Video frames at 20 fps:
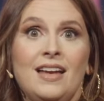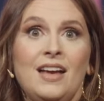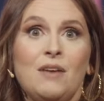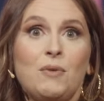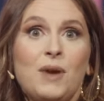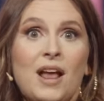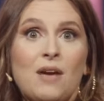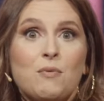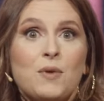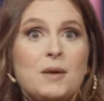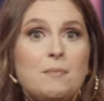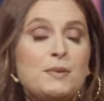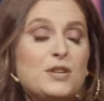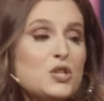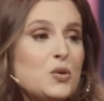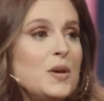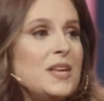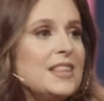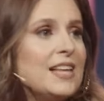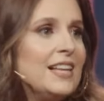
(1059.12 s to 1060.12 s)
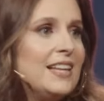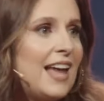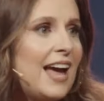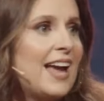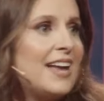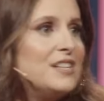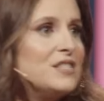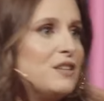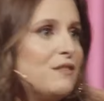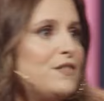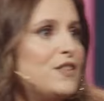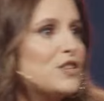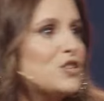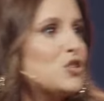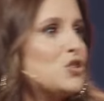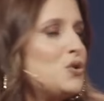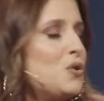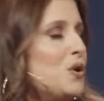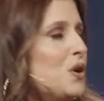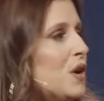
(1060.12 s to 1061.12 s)
When I read between the lines of this
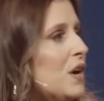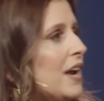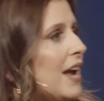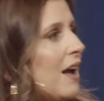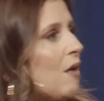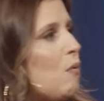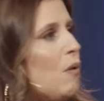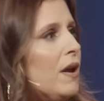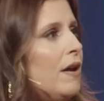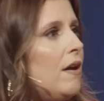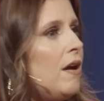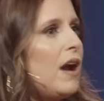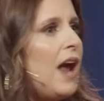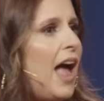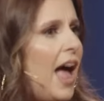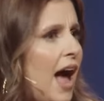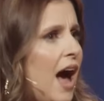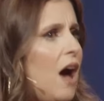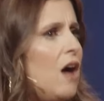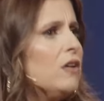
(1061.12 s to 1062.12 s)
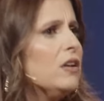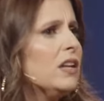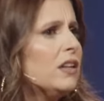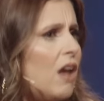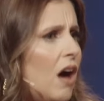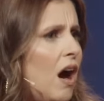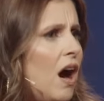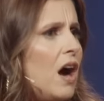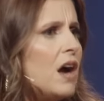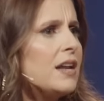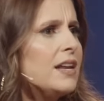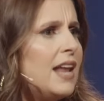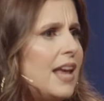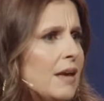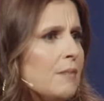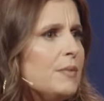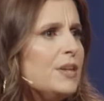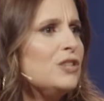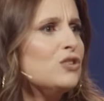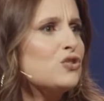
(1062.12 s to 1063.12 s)
story, I wonder how long
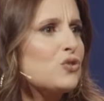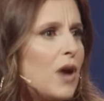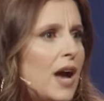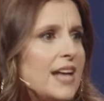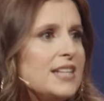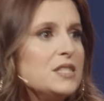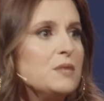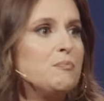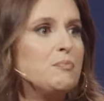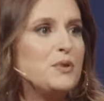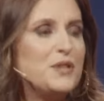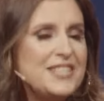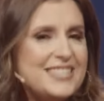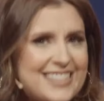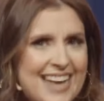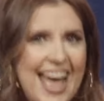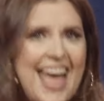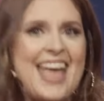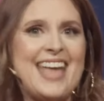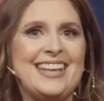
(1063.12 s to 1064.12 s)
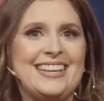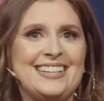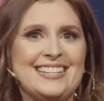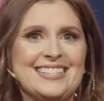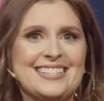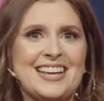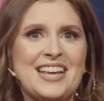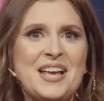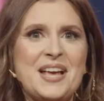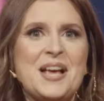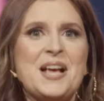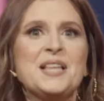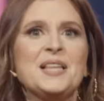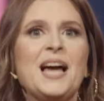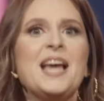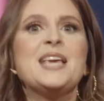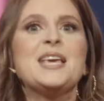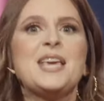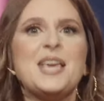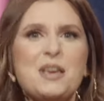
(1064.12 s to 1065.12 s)
Naaman tried to pretend
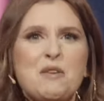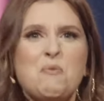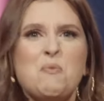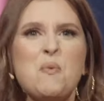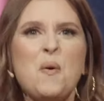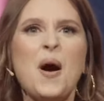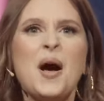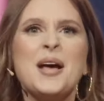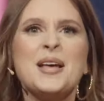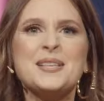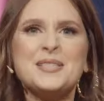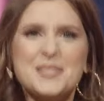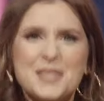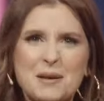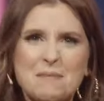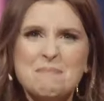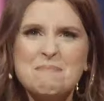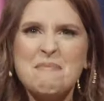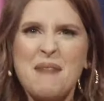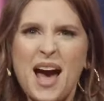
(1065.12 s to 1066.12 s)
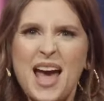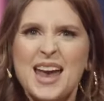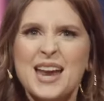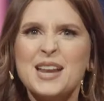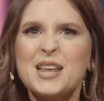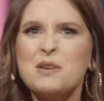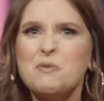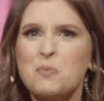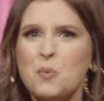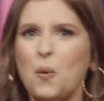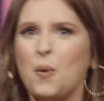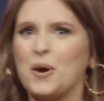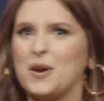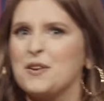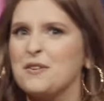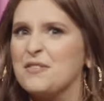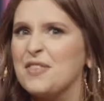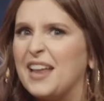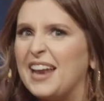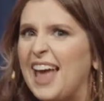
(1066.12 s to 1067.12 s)
like he was the mighty
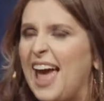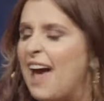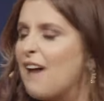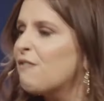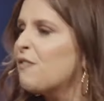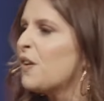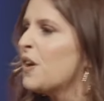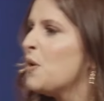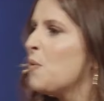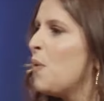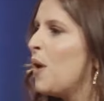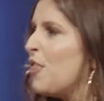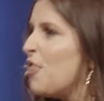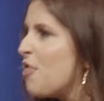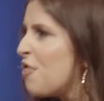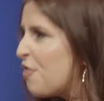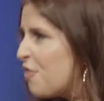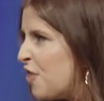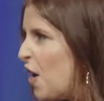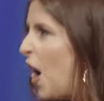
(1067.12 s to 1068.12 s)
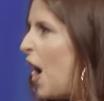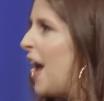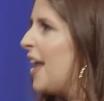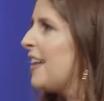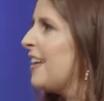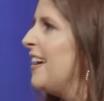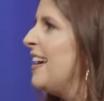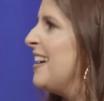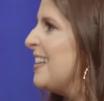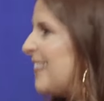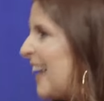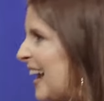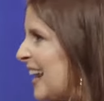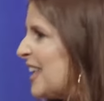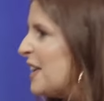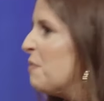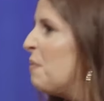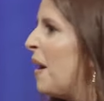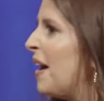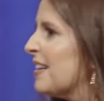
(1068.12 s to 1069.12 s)
warrior that everyone thought that
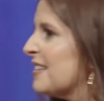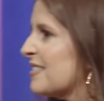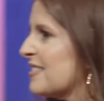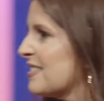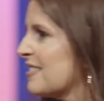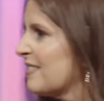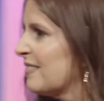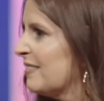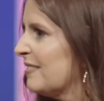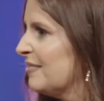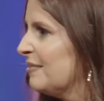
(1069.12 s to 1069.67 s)
he was.